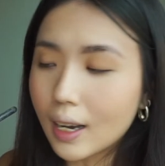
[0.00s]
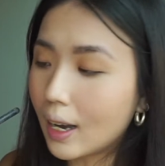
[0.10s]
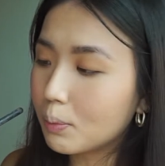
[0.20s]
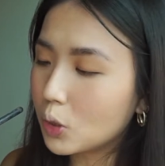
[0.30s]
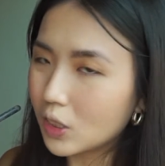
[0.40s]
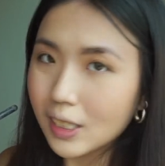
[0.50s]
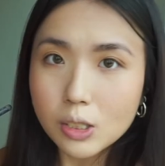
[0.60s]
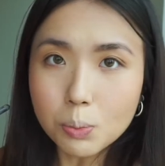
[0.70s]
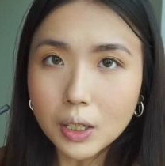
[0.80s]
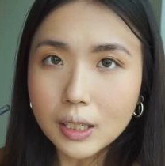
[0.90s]
I'm using
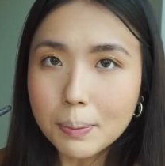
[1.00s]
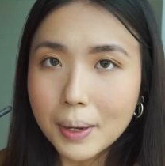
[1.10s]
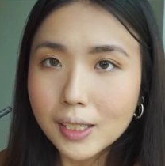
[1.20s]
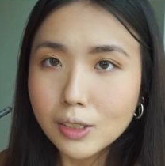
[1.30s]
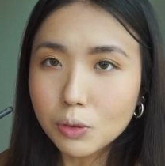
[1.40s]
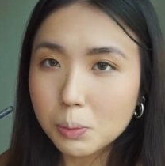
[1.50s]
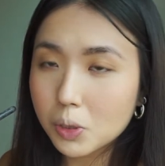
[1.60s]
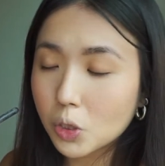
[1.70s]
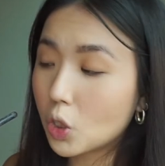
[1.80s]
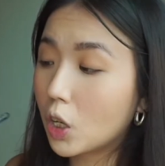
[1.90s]
Smarty Pants from
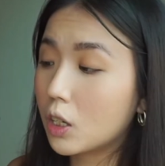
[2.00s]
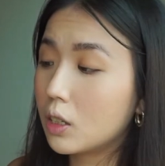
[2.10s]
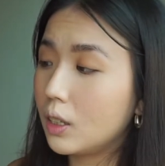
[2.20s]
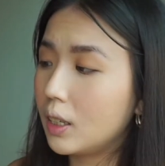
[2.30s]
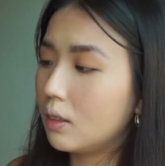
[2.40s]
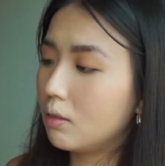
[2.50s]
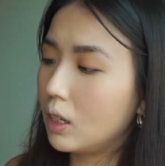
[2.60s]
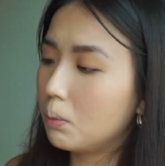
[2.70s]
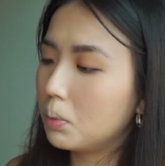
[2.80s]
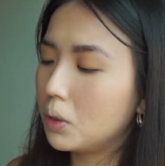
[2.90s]
the Tarte Lip
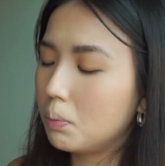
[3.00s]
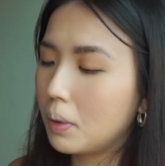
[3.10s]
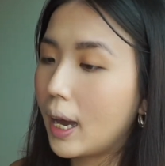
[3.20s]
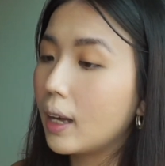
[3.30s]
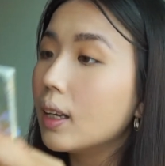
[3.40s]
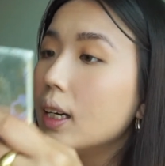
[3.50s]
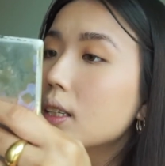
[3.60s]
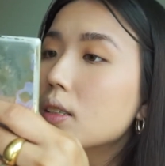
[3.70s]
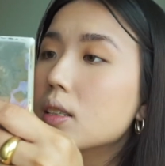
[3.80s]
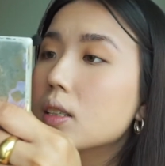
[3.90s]
and Bloom palette.